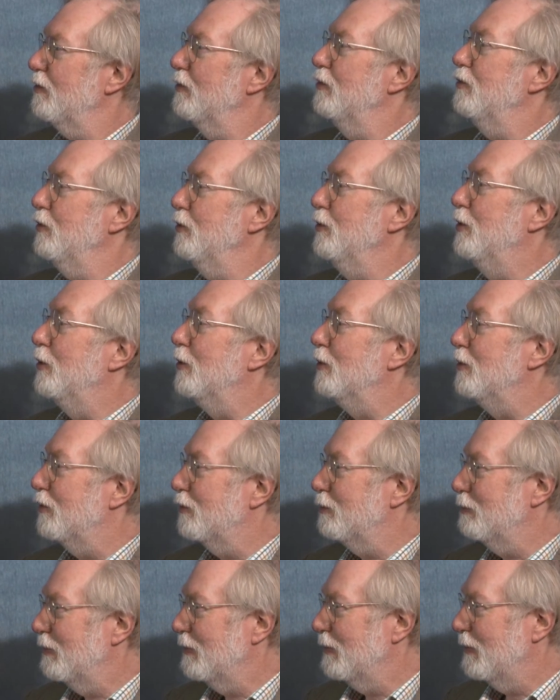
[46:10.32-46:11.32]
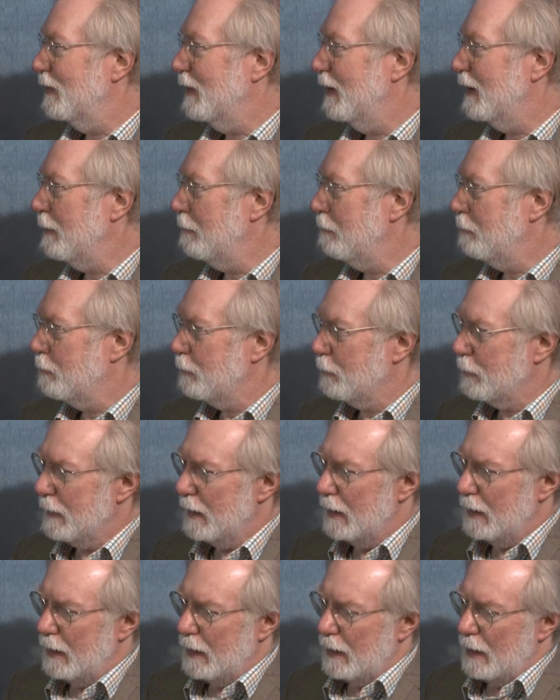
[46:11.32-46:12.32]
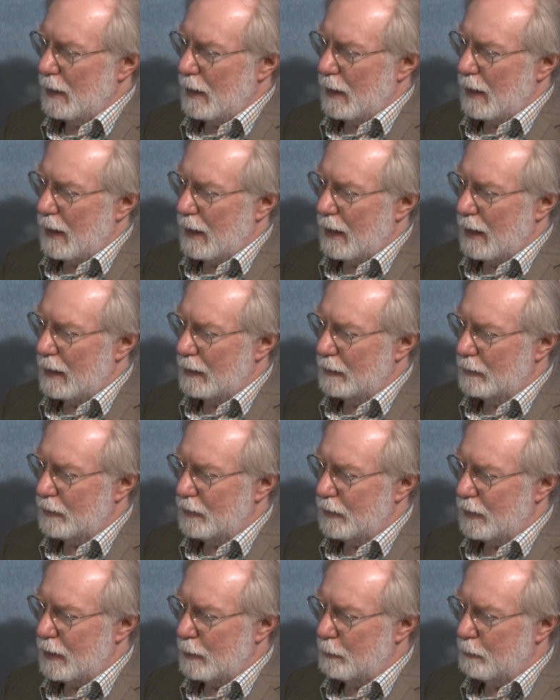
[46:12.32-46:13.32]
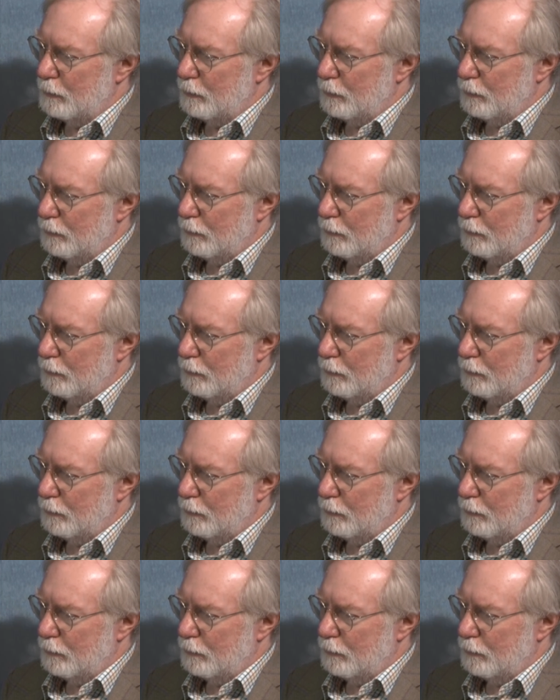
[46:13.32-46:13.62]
and two goods. Mm-hmm. Right? And